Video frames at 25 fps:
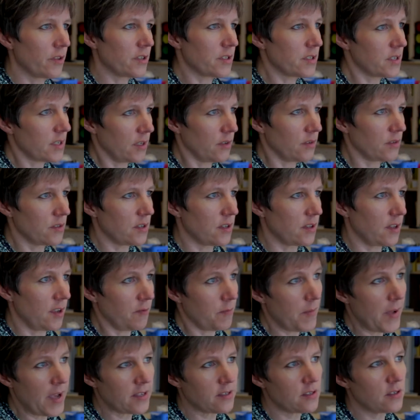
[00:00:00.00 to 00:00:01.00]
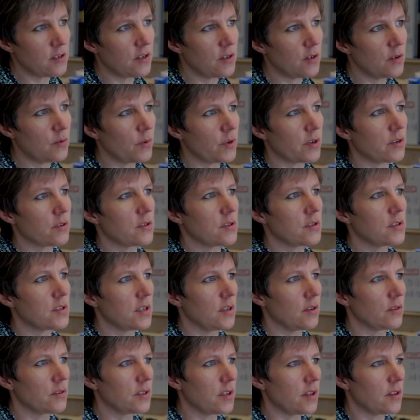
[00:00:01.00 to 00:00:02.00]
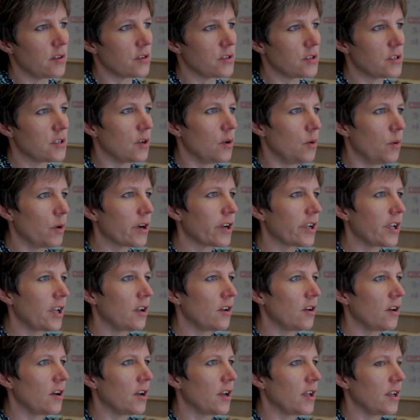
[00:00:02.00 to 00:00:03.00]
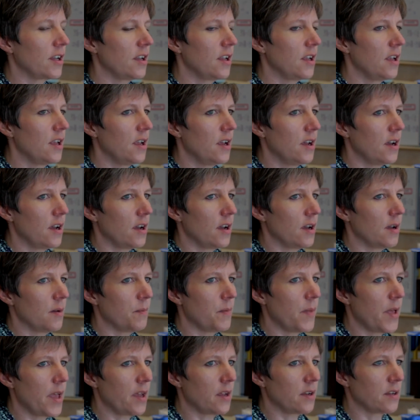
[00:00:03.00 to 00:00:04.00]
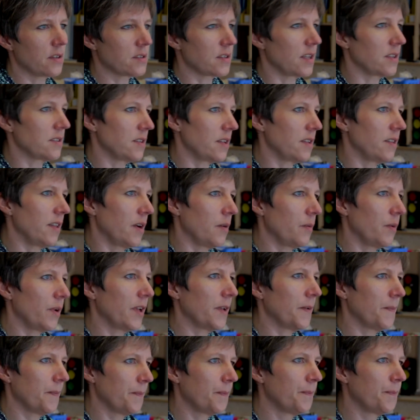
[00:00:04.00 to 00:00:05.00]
the skills that they've mastered? What are the skills that they're still working on? And assessing that way.